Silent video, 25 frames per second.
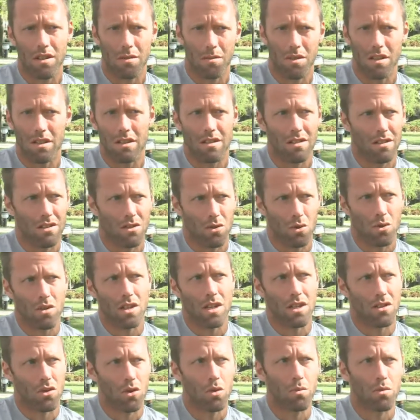I mean, this is
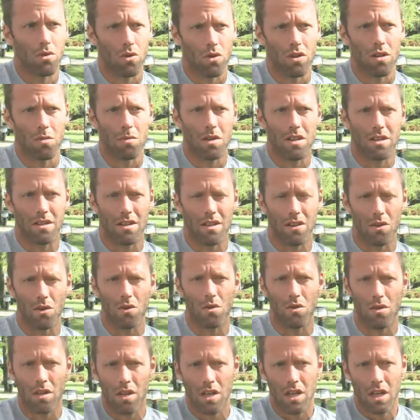Horia's home tournament. I
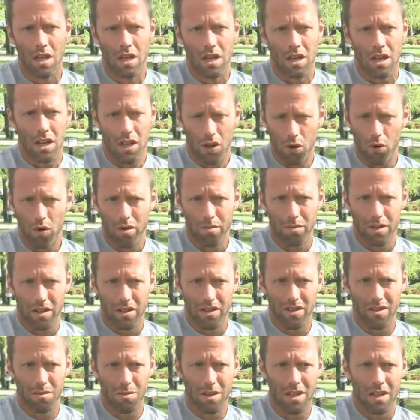know, I know how much
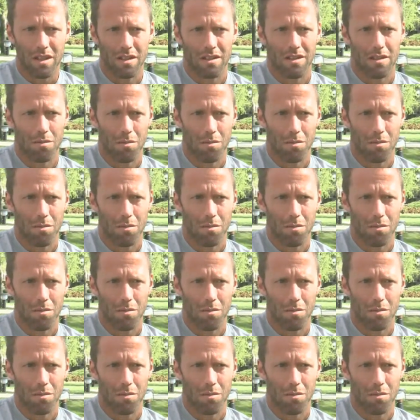it means.